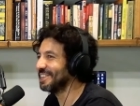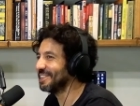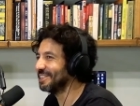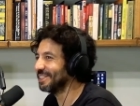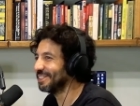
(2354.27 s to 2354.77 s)

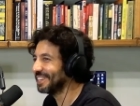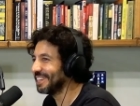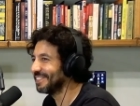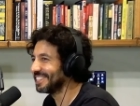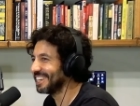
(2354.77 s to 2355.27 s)
go
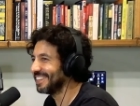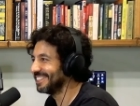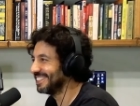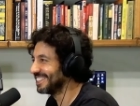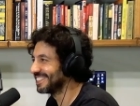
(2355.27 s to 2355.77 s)
whatever
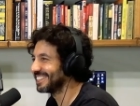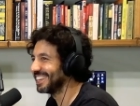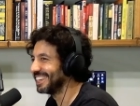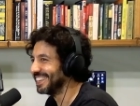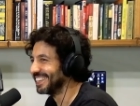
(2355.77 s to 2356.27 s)
town you just
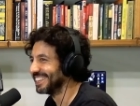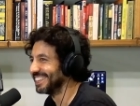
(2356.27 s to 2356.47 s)
said.